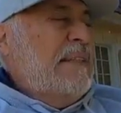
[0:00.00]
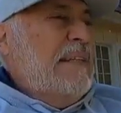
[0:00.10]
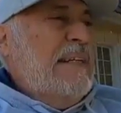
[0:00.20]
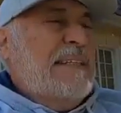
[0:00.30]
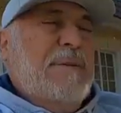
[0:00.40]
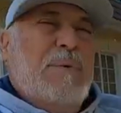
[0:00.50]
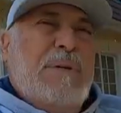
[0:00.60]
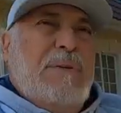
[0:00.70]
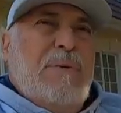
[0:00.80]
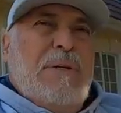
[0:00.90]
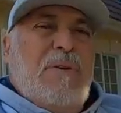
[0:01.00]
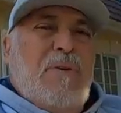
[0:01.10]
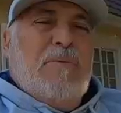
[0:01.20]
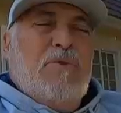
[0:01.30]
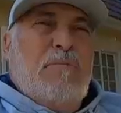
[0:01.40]
And I said, "What are you doing at
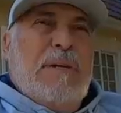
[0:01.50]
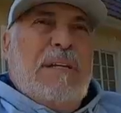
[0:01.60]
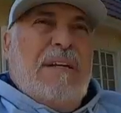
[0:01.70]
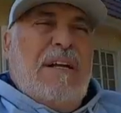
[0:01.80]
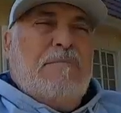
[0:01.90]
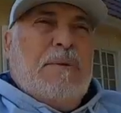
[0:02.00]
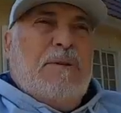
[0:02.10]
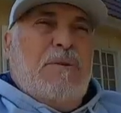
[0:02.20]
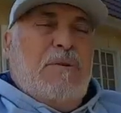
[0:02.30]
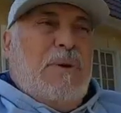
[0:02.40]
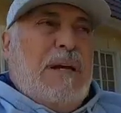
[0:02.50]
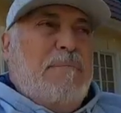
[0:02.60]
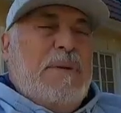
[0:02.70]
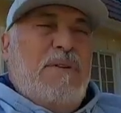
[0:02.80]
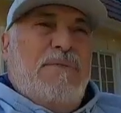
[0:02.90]
You should be at a hospital. Look what
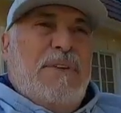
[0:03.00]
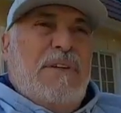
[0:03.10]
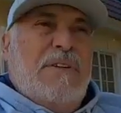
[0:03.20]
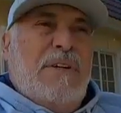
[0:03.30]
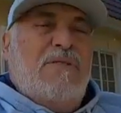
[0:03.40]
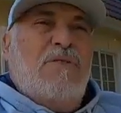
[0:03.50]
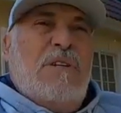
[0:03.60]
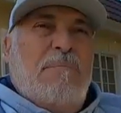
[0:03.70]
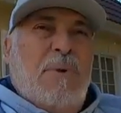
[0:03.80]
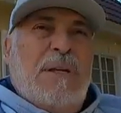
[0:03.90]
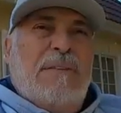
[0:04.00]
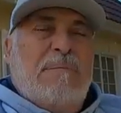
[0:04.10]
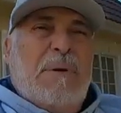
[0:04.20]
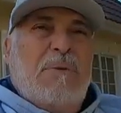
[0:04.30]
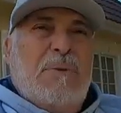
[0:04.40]
happened. You fell in your house. You're going to break the
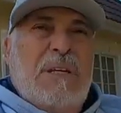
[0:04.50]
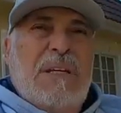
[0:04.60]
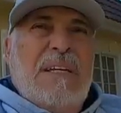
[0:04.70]
bone.